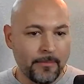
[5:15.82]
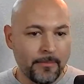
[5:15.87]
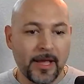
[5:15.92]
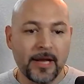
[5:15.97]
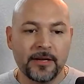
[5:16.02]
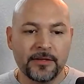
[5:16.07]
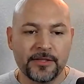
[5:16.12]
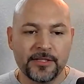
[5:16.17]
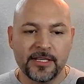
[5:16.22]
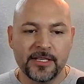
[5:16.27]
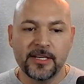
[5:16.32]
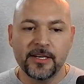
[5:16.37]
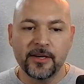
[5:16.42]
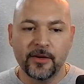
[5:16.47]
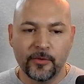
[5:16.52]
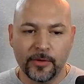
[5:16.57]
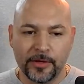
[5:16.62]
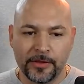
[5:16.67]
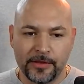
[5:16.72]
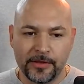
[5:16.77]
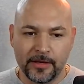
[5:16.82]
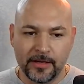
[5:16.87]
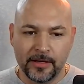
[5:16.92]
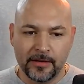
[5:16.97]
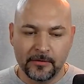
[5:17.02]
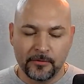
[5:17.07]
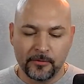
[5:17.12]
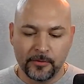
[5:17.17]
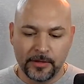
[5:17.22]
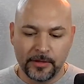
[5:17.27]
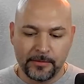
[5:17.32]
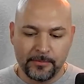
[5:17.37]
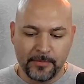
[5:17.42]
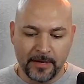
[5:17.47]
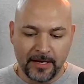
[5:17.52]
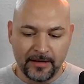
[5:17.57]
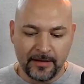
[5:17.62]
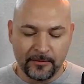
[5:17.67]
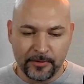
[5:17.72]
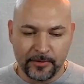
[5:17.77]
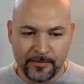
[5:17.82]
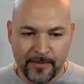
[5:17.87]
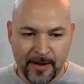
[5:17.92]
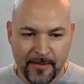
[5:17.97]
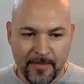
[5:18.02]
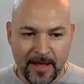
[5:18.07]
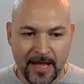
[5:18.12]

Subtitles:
I made a deal with my